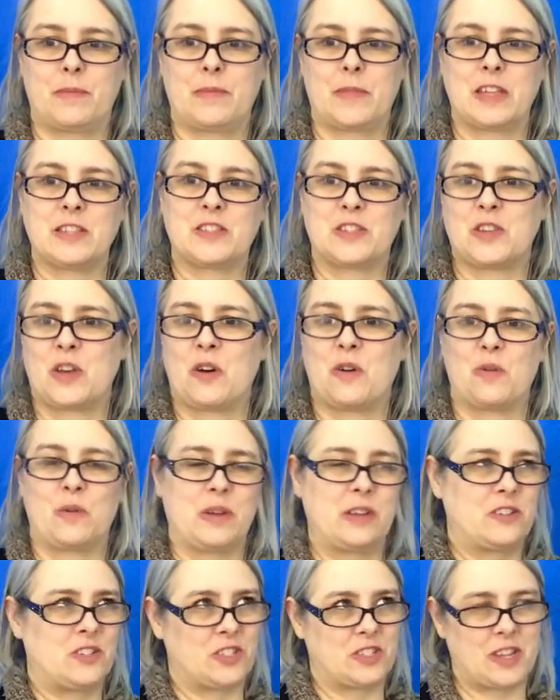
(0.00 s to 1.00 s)
And so
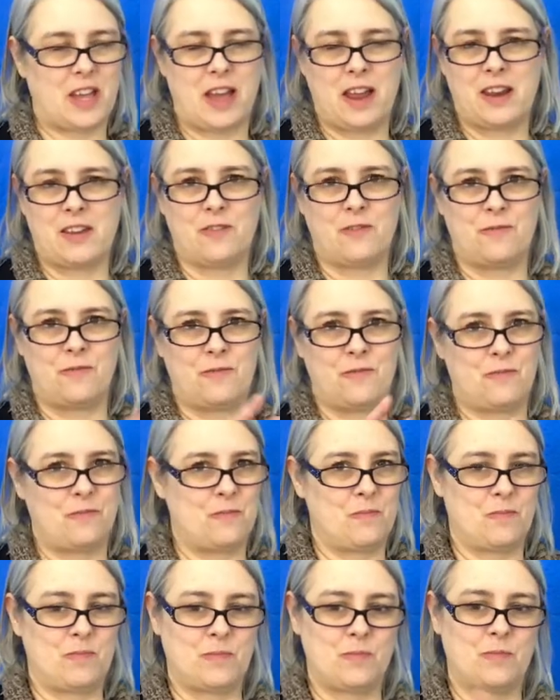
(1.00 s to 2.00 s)
it just kind of
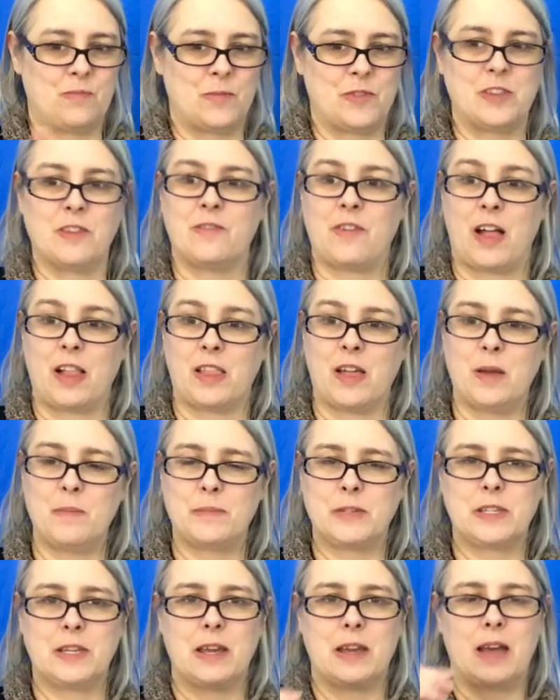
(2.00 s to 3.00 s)

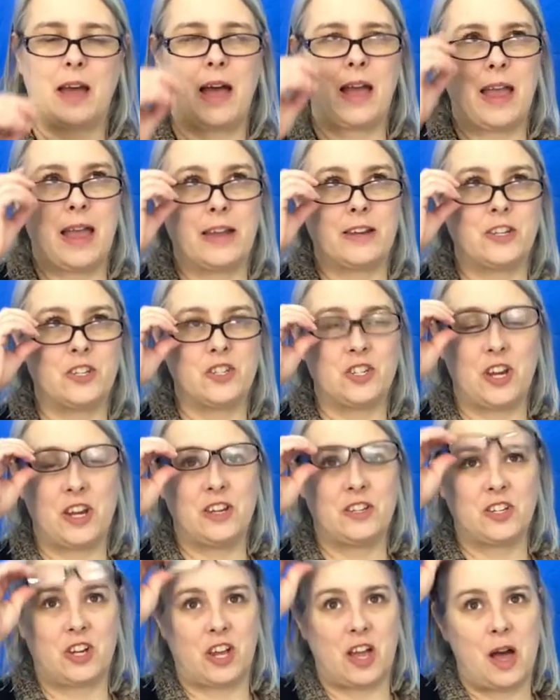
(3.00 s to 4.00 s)
developed. I had to
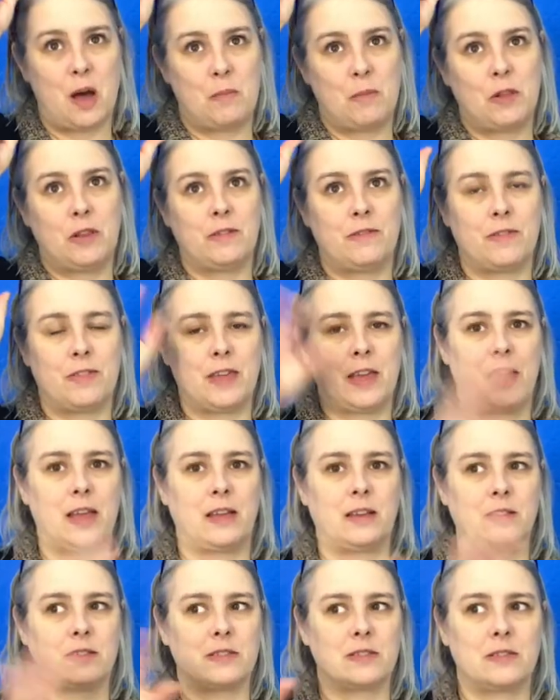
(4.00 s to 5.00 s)
change a couple of
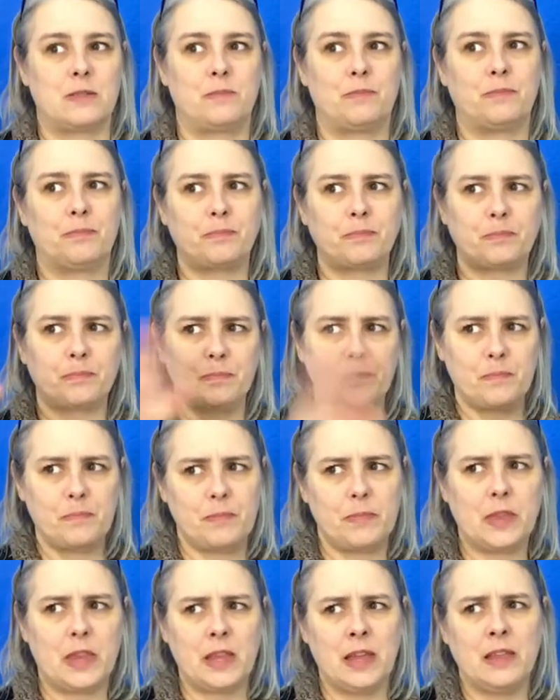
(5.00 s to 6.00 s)
things
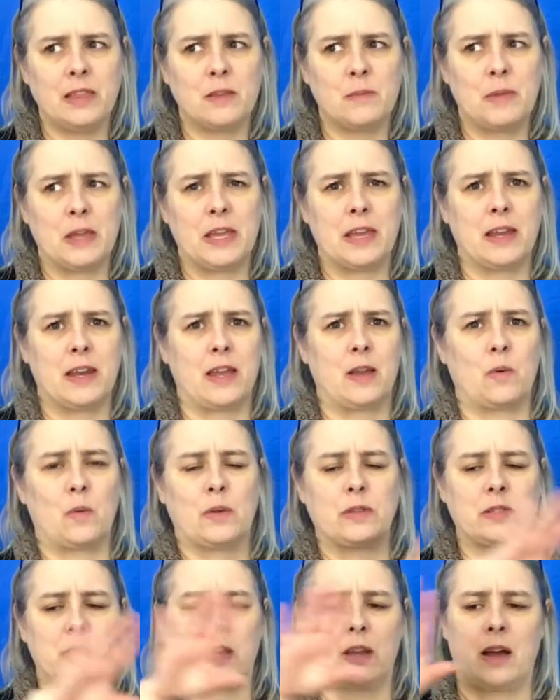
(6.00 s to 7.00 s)
in the beginning
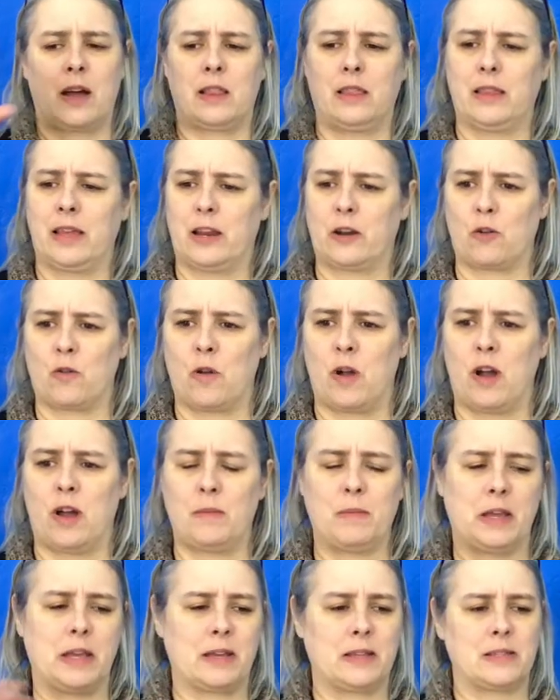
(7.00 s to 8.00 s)
once I got later
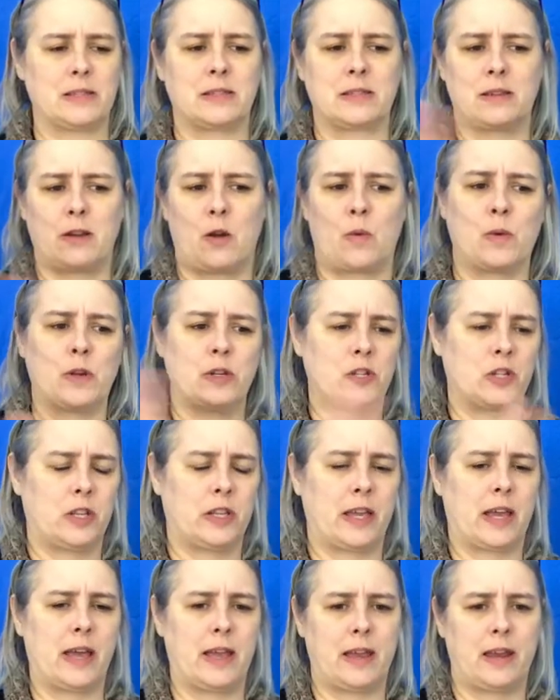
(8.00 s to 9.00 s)
on, because
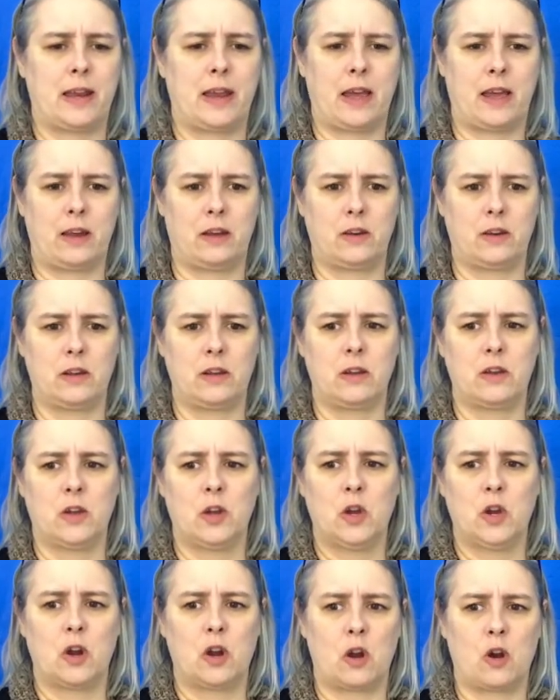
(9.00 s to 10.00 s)
originally I had
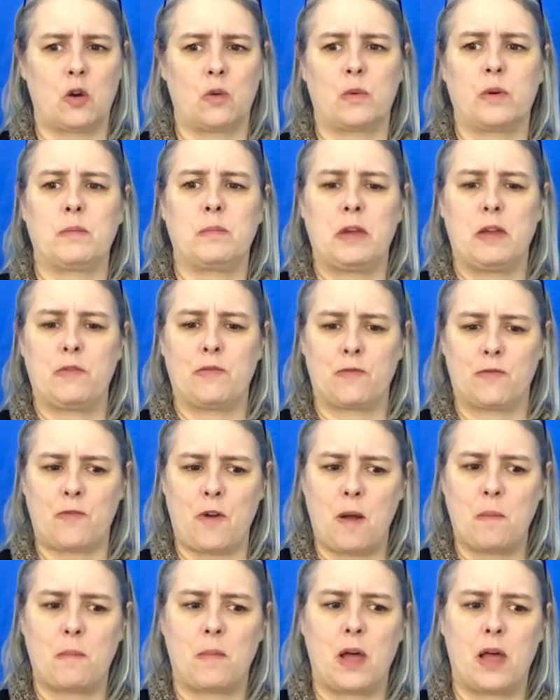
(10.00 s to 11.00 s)
Erwin be
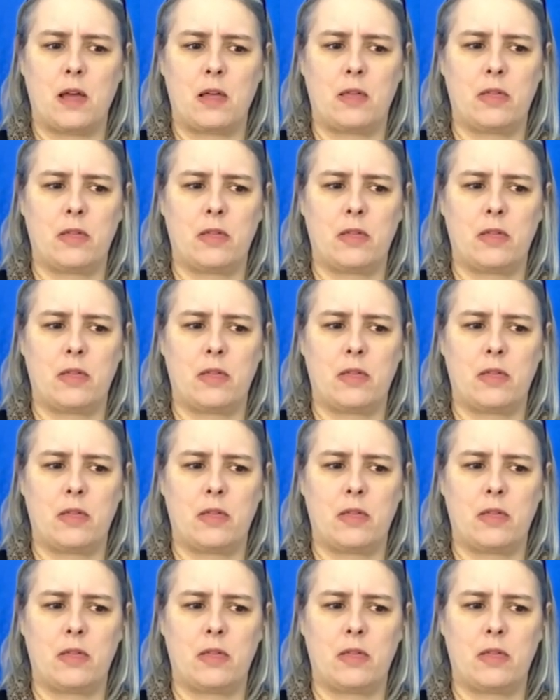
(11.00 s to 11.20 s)
from